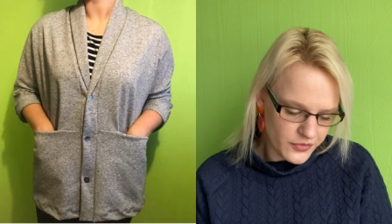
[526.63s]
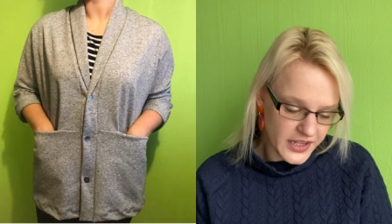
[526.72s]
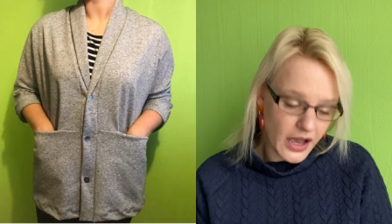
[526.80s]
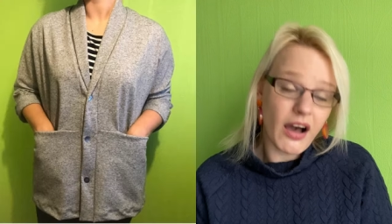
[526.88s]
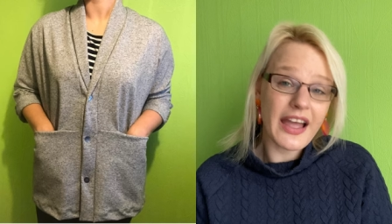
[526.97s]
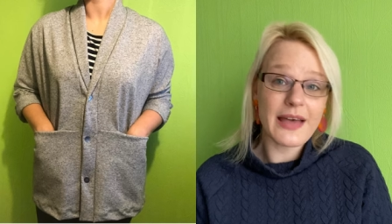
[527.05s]

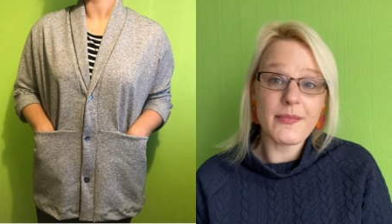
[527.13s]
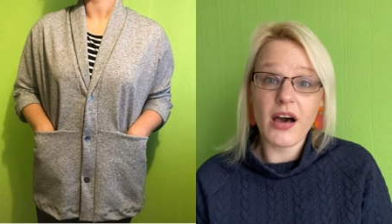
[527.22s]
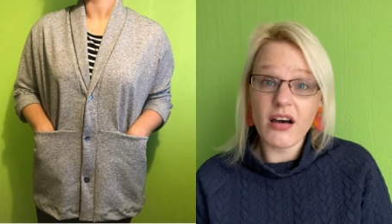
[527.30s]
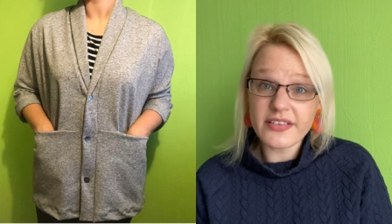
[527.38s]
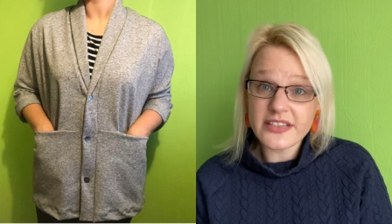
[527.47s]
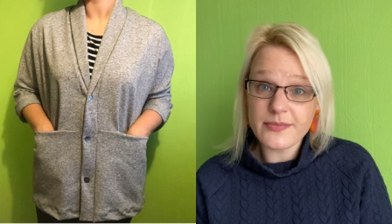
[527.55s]
the I am
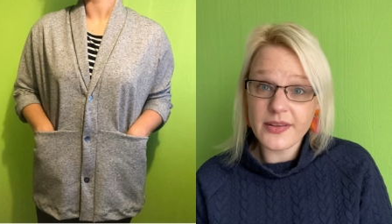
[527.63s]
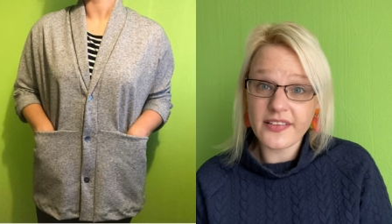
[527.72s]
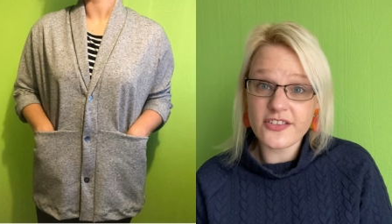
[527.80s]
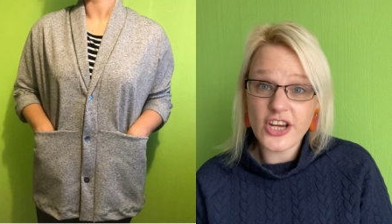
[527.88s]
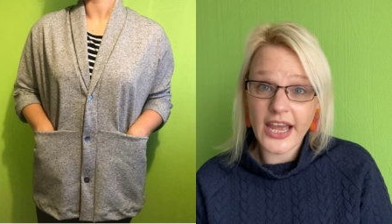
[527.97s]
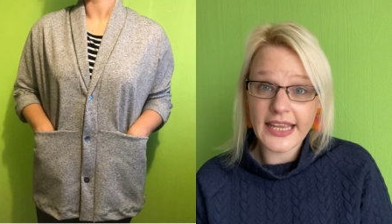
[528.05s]

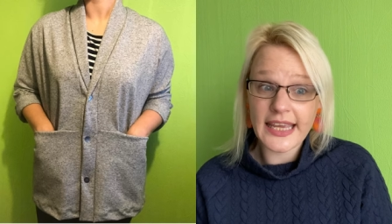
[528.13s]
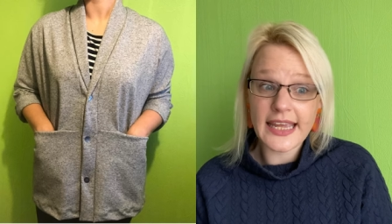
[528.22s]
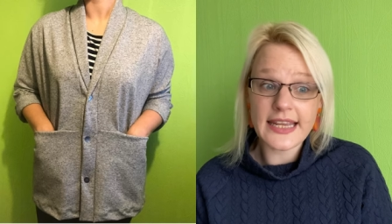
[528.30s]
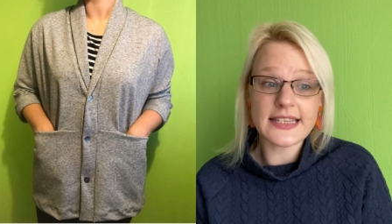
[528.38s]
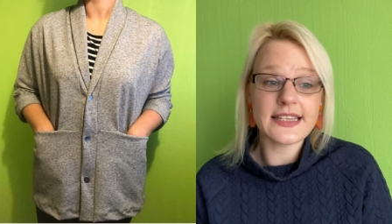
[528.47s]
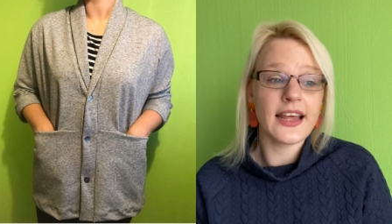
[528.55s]
Artemis
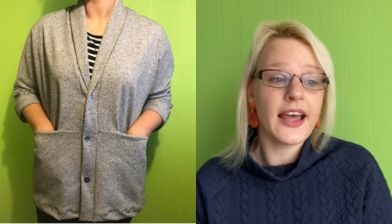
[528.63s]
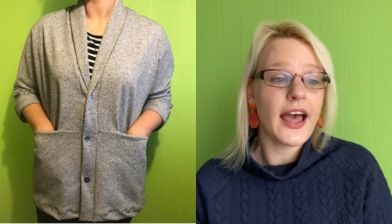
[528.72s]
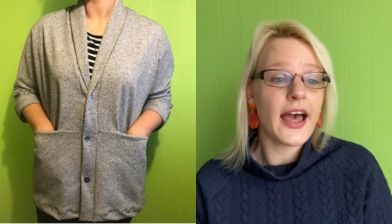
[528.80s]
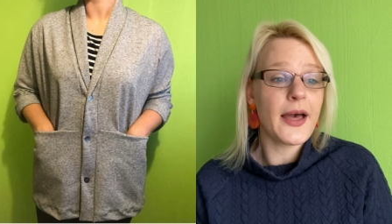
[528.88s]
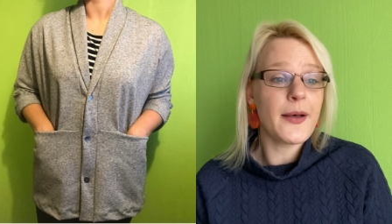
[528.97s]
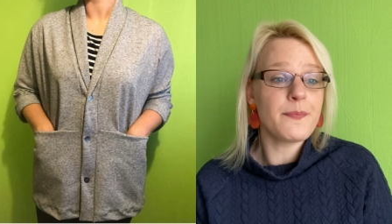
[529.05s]
jacket
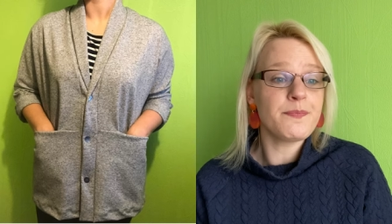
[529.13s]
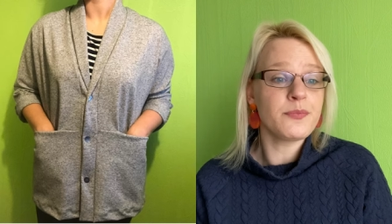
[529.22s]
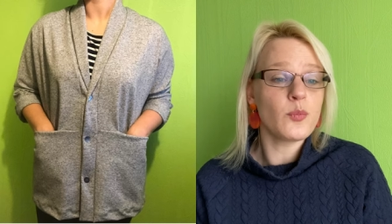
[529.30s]
um,